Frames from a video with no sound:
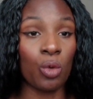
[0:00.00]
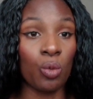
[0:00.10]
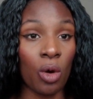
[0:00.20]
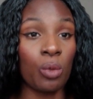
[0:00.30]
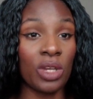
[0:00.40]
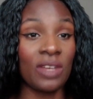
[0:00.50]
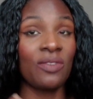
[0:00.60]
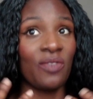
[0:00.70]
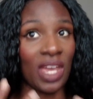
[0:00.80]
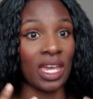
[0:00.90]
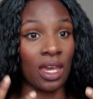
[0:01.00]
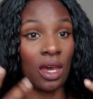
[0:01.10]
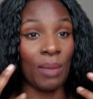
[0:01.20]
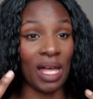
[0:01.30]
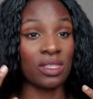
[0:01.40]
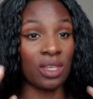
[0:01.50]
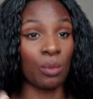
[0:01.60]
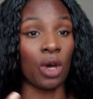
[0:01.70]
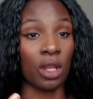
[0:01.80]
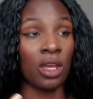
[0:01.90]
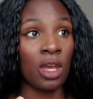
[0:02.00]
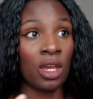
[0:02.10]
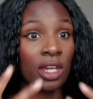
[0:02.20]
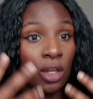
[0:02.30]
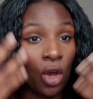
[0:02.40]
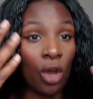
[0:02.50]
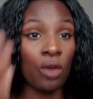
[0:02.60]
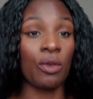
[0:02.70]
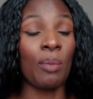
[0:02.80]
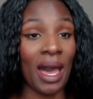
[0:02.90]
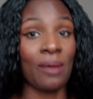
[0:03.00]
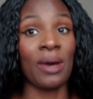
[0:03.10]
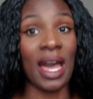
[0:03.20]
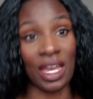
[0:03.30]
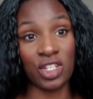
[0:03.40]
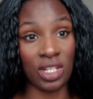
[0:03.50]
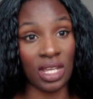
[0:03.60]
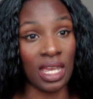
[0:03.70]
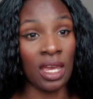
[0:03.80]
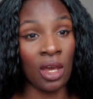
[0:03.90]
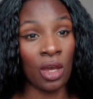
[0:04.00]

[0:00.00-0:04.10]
what we think about someone can overpower actually